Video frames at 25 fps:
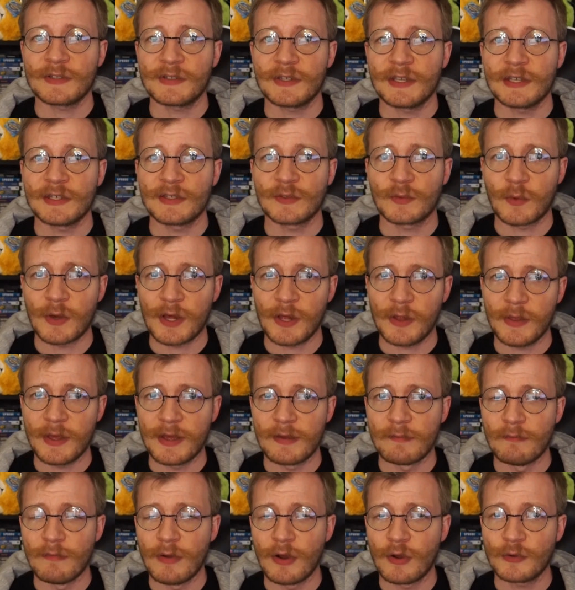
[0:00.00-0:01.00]
say as well
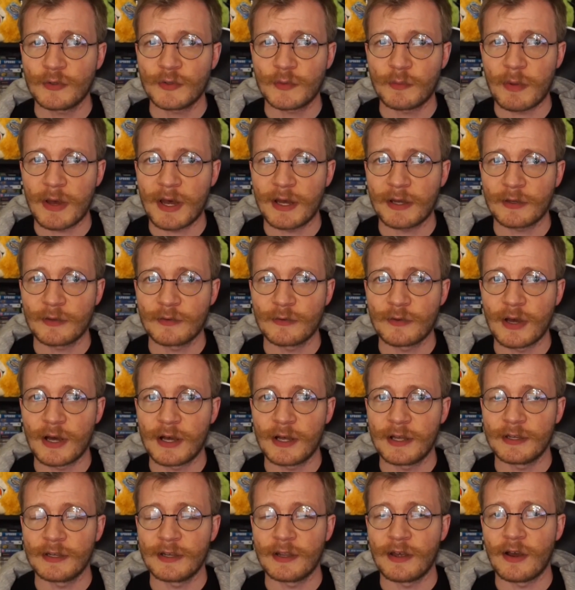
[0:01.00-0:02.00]
that most
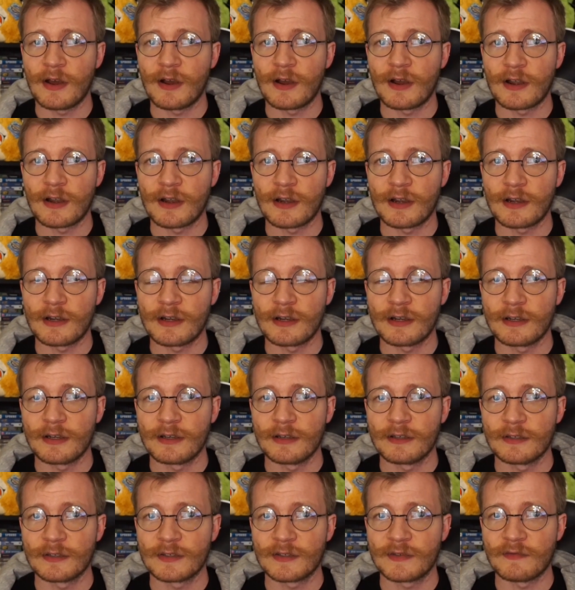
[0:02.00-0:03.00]
Bakugan are
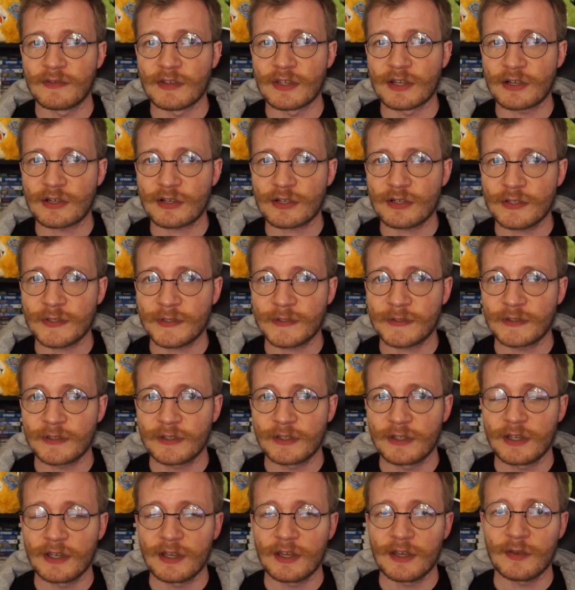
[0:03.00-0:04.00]
spheres,
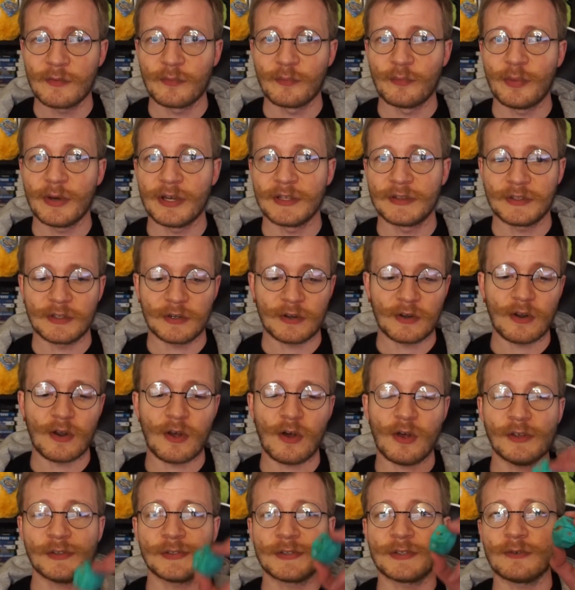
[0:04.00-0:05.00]
but there are
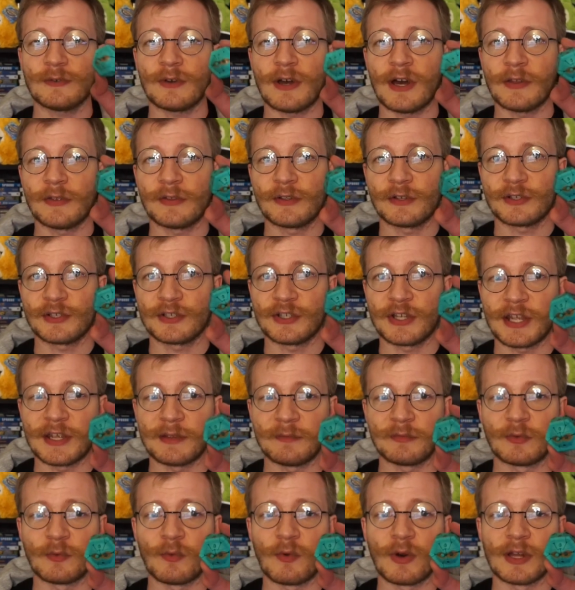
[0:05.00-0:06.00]
also other
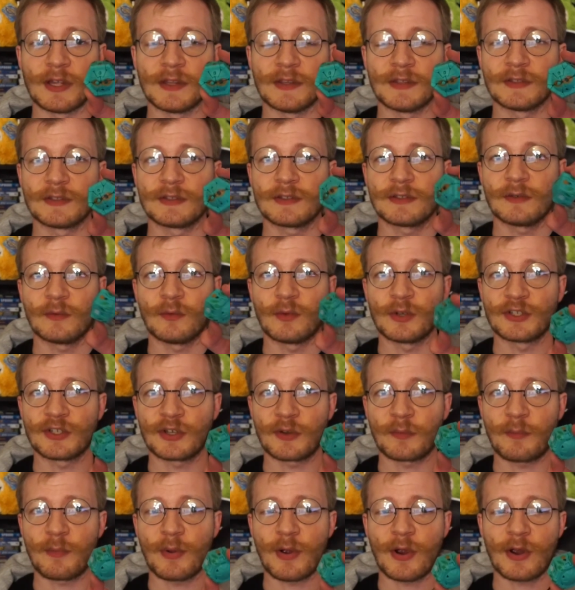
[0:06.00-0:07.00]
shaped ones which
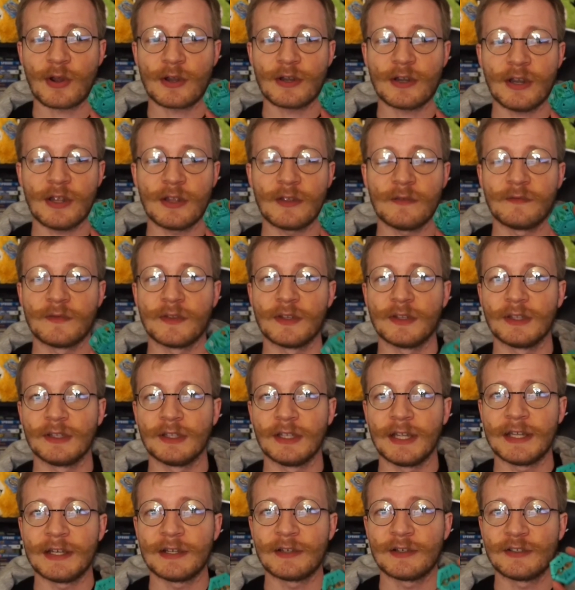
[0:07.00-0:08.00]
are part of the
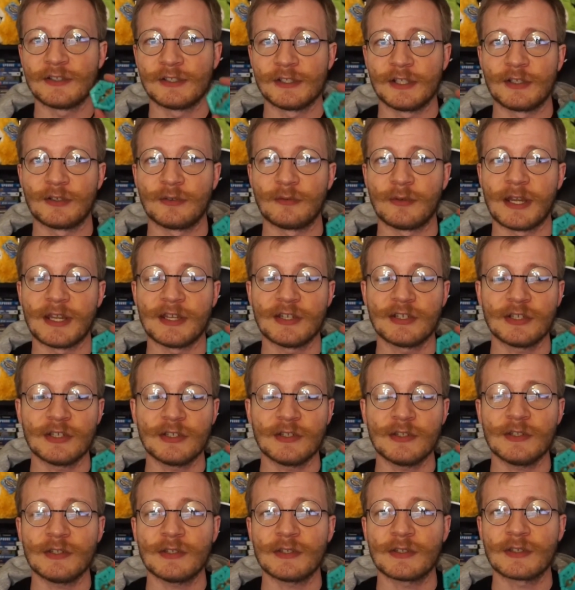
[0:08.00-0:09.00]
later
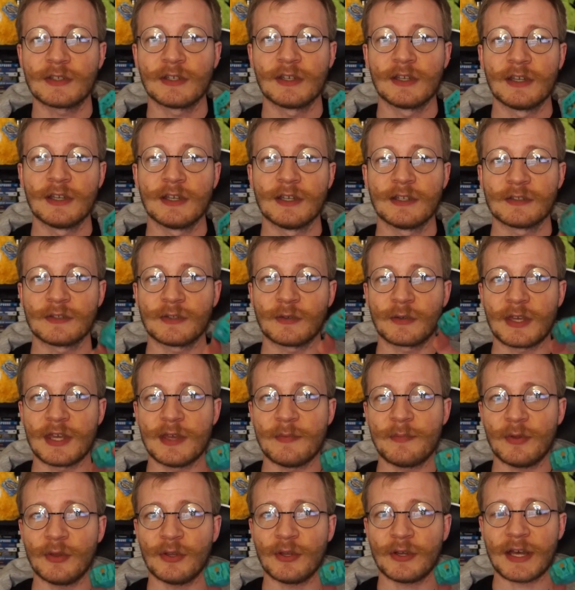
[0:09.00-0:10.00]
generations. So
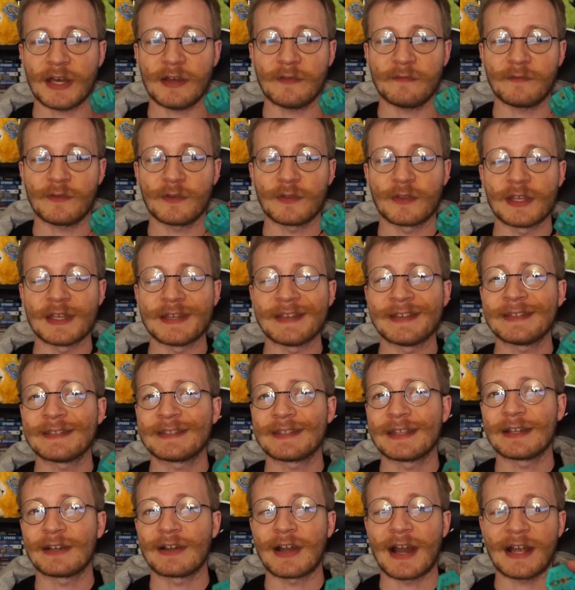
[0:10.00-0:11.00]
keep a lookout for these.
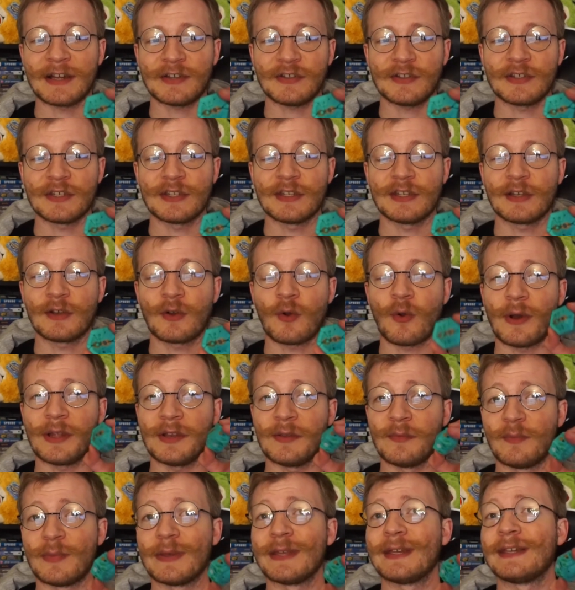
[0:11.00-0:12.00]
They're actually
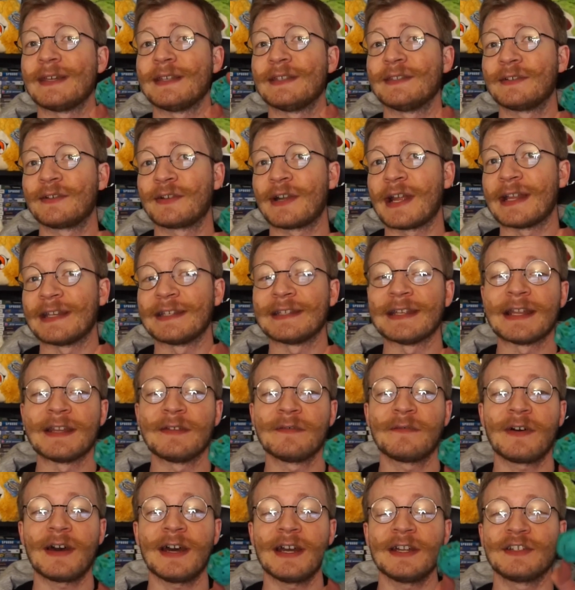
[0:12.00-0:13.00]
quite a bit easier to
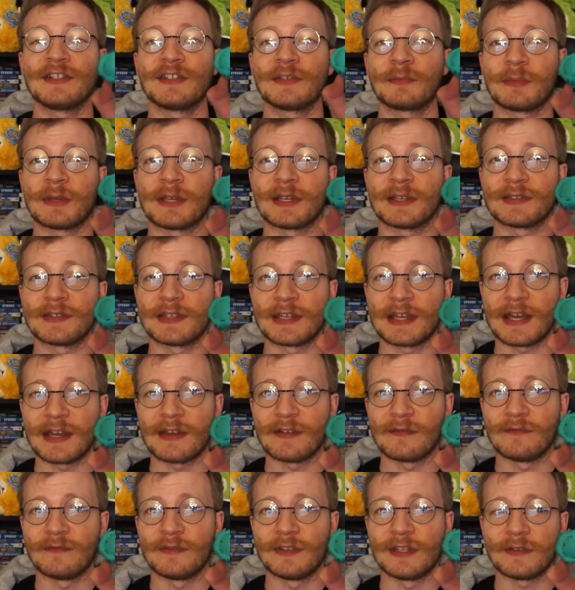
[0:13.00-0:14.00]
identify just because they
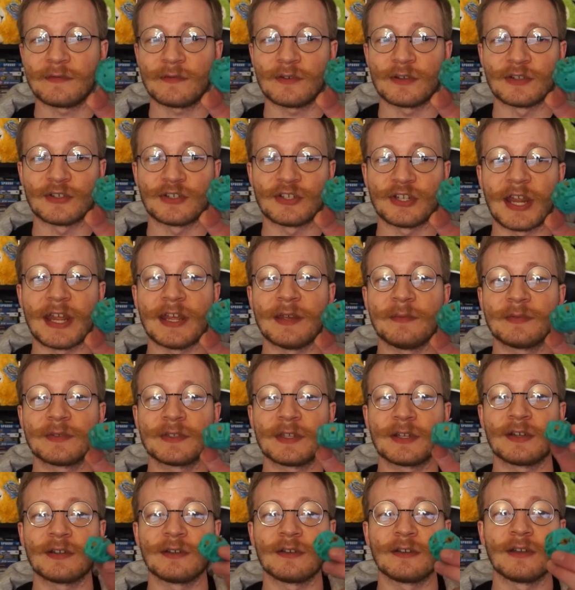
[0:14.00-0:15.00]
have different shapes
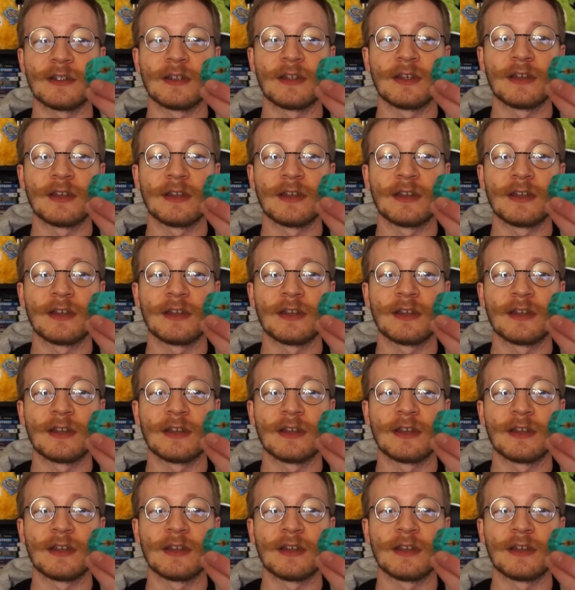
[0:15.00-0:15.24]
that are